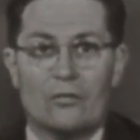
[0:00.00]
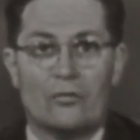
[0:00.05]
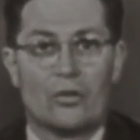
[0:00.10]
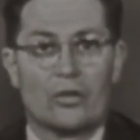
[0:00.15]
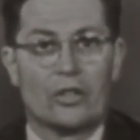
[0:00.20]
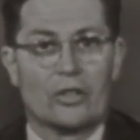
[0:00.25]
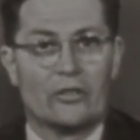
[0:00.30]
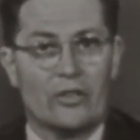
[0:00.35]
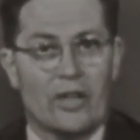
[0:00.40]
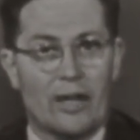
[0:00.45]

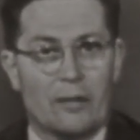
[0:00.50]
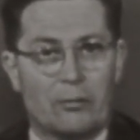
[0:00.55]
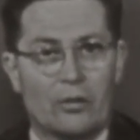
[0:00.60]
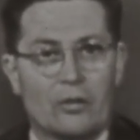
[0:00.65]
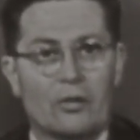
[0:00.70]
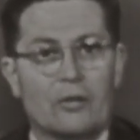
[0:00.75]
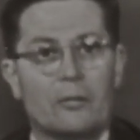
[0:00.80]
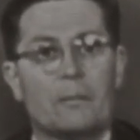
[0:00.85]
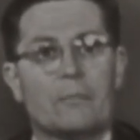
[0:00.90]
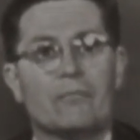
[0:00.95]
For
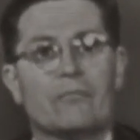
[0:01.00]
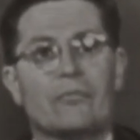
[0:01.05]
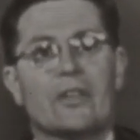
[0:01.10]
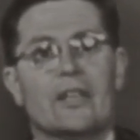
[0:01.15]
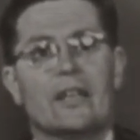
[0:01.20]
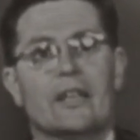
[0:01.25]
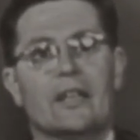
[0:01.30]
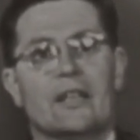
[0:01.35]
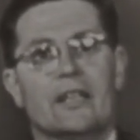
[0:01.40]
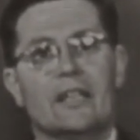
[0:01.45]
example,
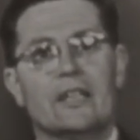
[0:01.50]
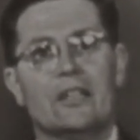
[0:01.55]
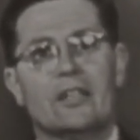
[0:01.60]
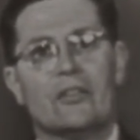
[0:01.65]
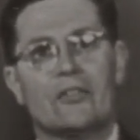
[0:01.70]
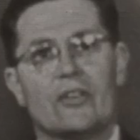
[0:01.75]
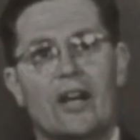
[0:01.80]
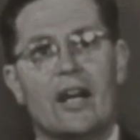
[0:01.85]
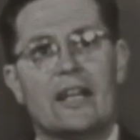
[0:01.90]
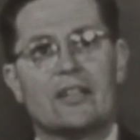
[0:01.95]
he
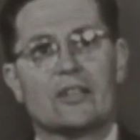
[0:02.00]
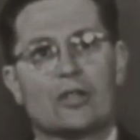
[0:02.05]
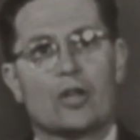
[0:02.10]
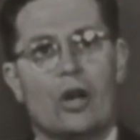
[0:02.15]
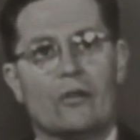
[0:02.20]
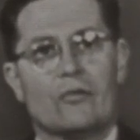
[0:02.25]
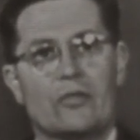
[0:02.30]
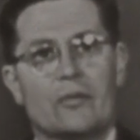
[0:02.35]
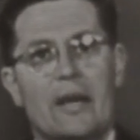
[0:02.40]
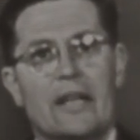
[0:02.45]
designed
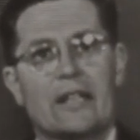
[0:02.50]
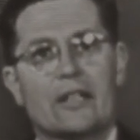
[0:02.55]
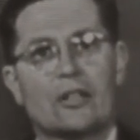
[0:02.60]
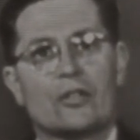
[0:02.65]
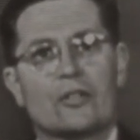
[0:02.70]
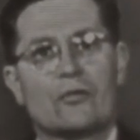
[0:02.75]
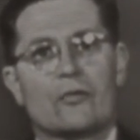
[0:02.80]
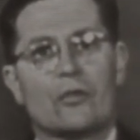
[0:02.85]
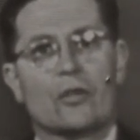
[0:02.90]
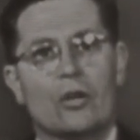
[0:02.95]
coffee
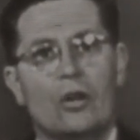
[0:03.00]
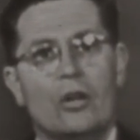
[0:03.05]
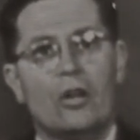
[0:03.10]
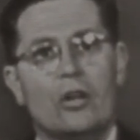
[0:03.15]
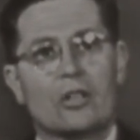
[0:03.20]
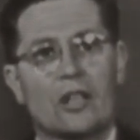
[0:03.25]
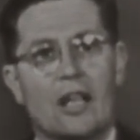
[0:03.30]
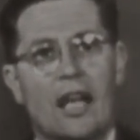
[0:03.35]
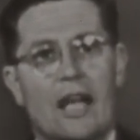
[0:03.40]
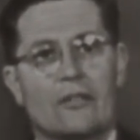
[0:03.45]
makers for
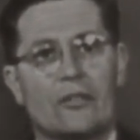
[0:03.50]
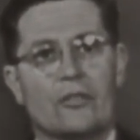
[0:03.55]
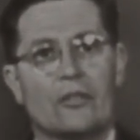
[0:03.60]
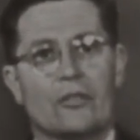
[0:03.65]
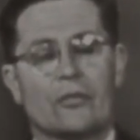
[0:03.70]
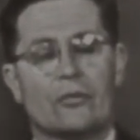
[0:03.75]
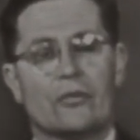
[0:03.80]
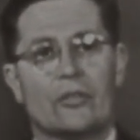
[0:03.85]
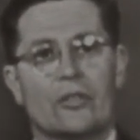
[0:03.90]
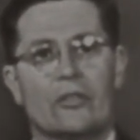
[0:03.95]
all
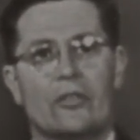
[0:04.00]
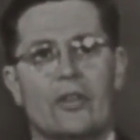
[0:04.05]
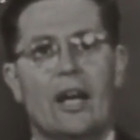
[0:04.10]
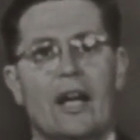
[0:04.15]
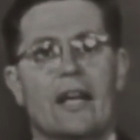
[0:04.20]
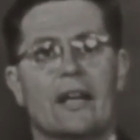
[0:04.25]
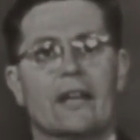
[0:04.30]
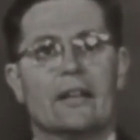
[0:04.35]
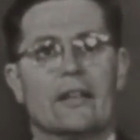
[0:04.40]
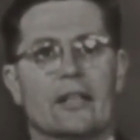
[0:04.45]
classes of
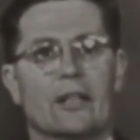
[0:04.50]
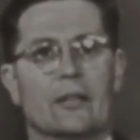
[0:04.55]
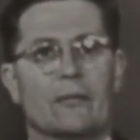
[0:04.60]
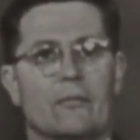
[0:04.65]
society,